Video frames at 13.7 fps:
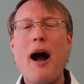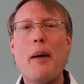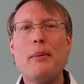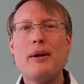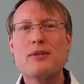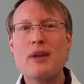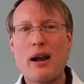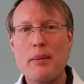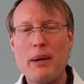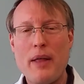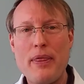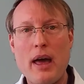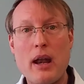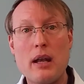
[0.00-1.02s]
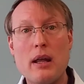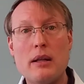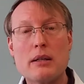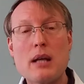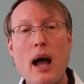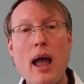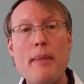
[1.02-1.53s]
We'll talk about that another
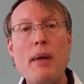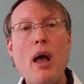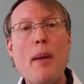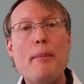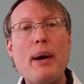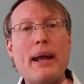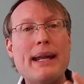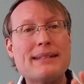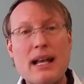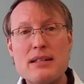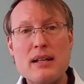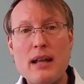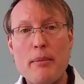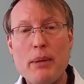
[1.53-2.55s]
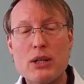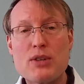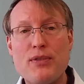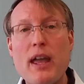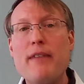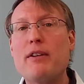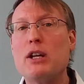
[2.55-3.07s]
time, but it doesn't have much
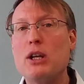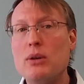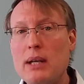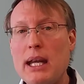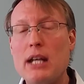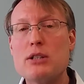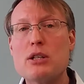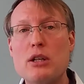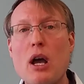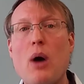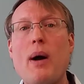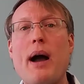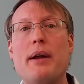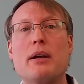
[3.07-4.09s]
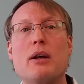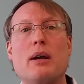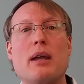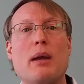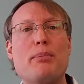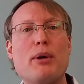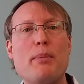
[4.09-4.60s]
flavor. You need to know how to cook
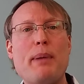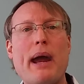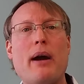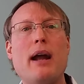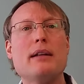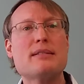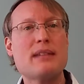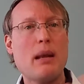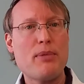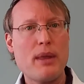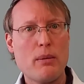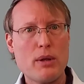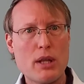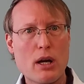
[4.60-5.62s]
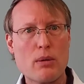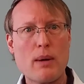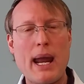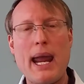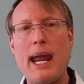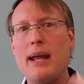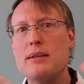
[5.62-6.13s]
it and prepare it. Same thing with the
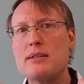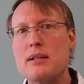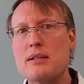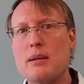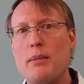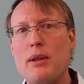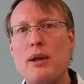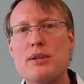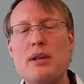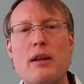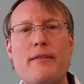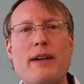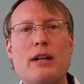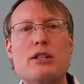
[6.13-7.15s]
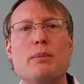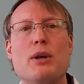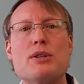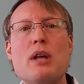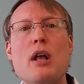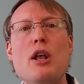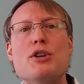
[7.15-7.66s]
grains and some of those other
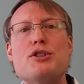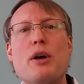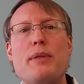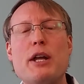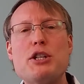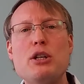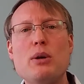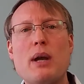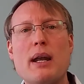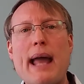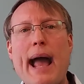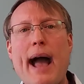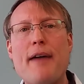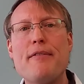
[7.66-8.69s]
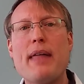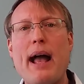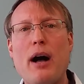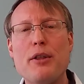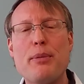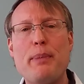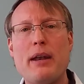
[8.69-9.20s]
vegetables, so that you can have the
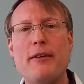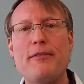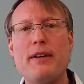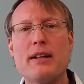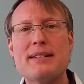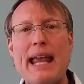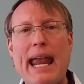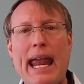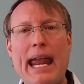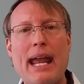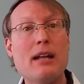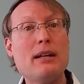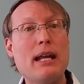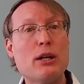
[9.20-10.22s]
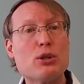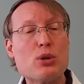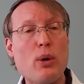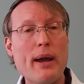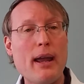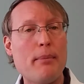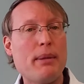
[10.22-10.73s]
health benefits and enjoy
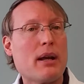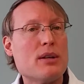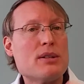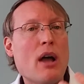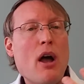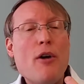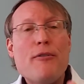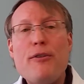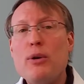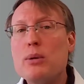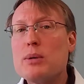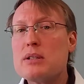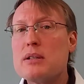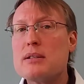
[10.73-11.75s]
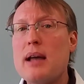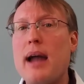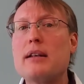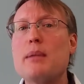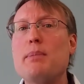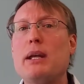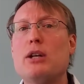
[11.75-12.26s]
it, because food was designed
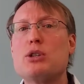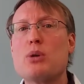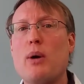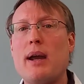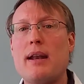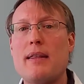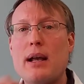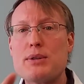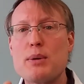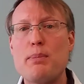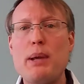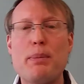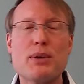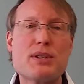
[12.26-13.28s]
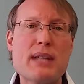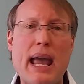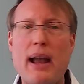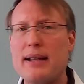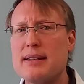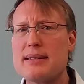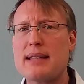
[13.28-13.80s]
to be enjoyed, and that's what people say.
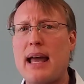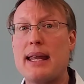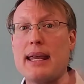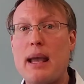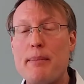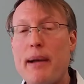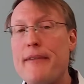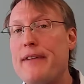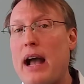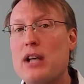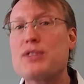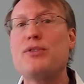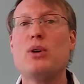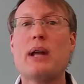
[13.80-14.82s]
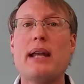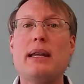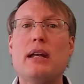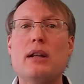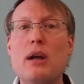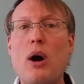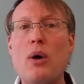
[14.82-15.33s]
I just got to get my fast food. I need
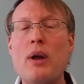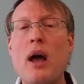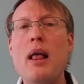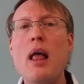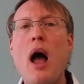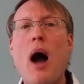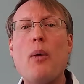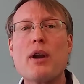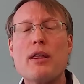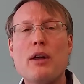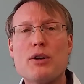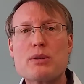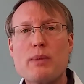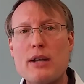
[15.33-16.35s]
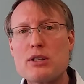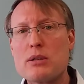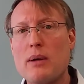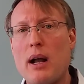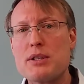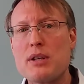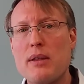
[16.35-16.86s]
to go to one of those
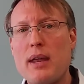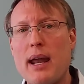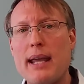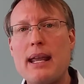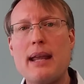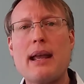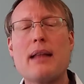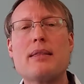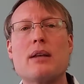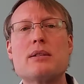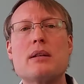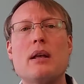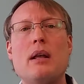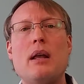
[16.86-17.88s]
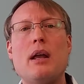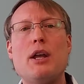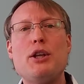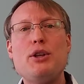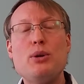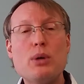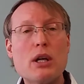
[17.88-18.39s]
restaurants so that I can get this.
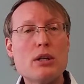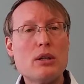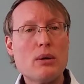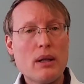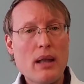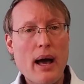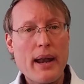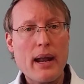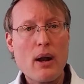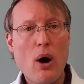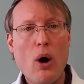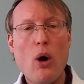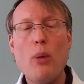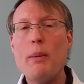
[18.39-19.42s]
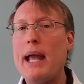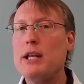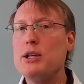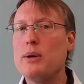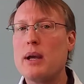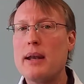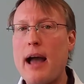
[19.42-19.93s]
You can do a lot at home, and
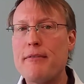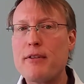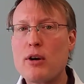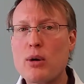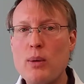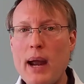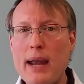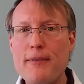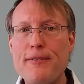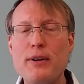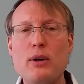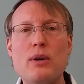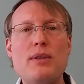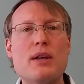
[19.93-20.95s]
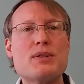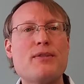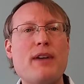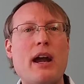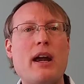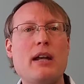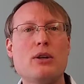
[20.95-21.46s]
you can have great food that's
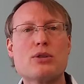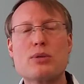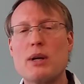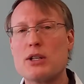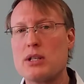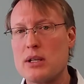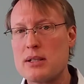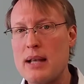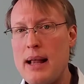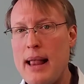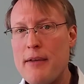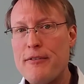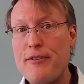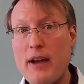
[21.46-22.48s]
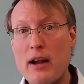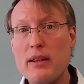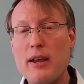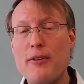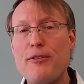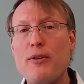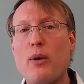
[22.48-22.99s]
very nutritious, fairly
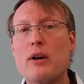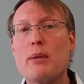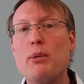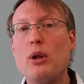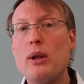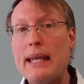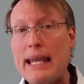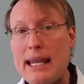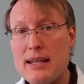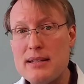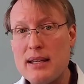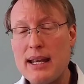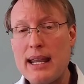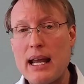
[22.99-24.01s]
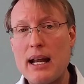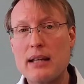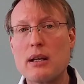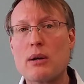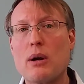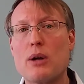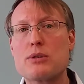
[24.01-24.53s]
affordable, easy to get at the
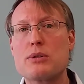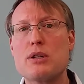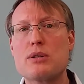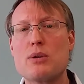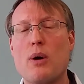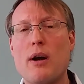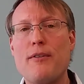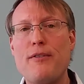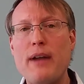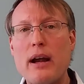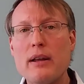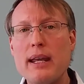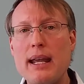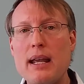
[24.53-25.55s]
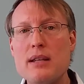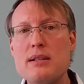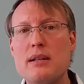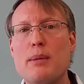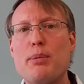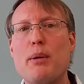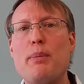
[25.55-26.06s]
grocery store, fairly easy
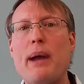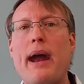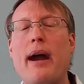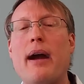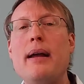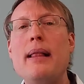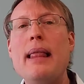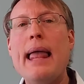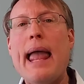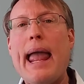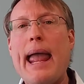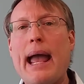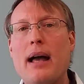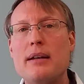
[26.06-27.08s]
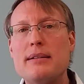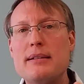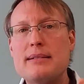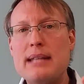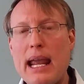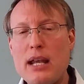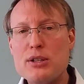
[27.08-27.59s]
to prepare, and
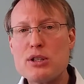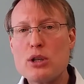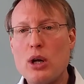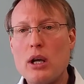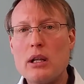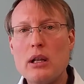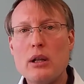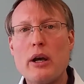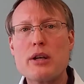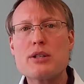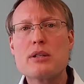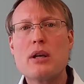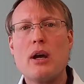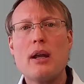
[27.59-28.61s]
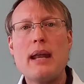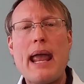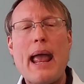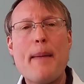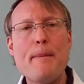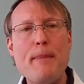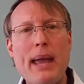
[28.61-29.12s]
tastes good, looks good,
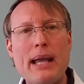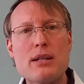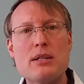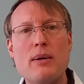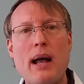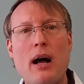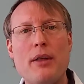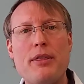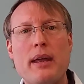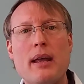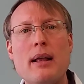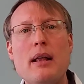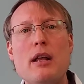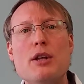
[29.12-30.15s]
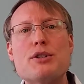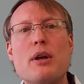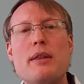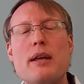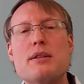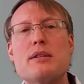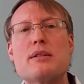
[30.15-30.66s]
and makes you healthy. So
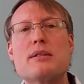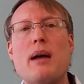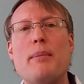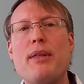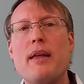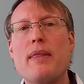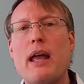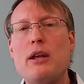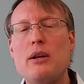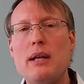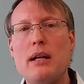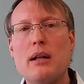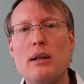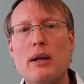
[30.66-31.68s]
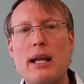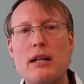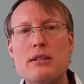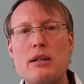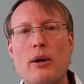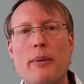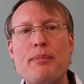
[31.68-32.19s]
this is something that you need to look
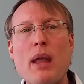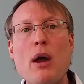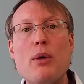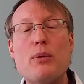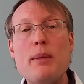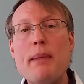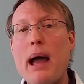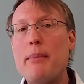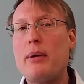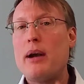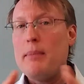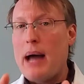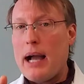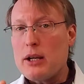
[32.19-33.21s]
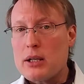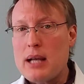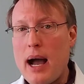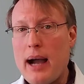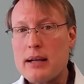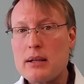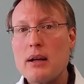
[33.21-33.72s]
into. Remember, I'm not your
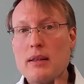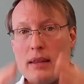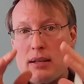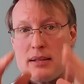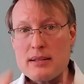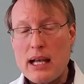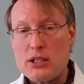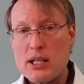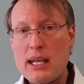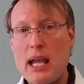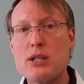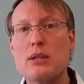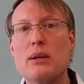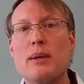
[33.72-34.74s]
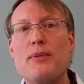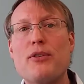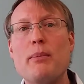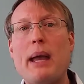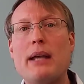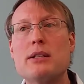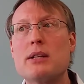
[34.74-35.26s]
doctor. This is educational
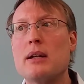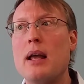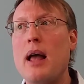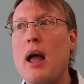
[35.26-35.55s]
information.